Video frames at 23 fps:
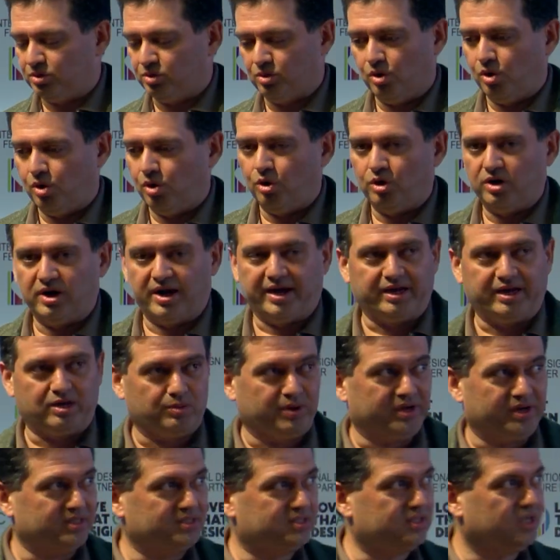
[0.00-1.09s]
or
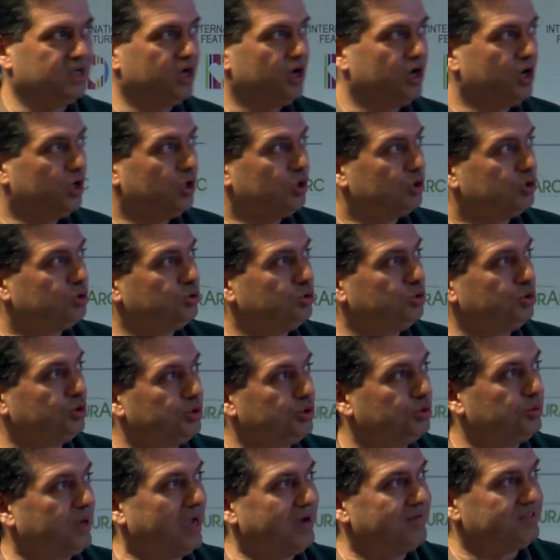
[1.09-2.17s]
likewise,
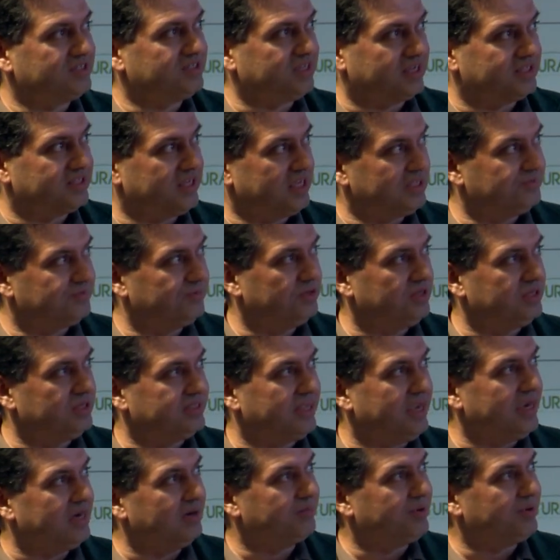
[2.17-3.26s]
to have a successful
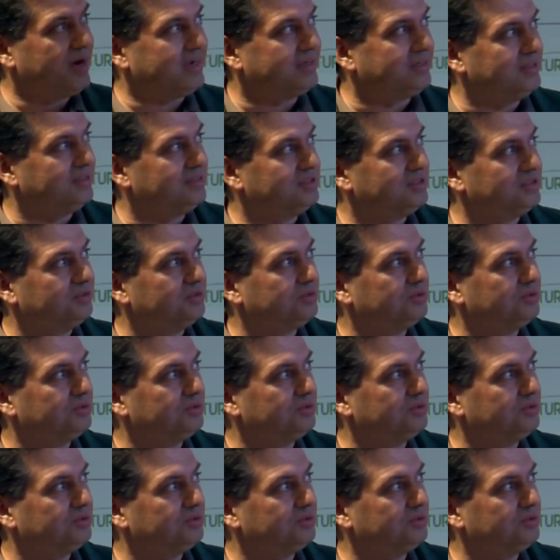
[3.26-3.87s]
design practice.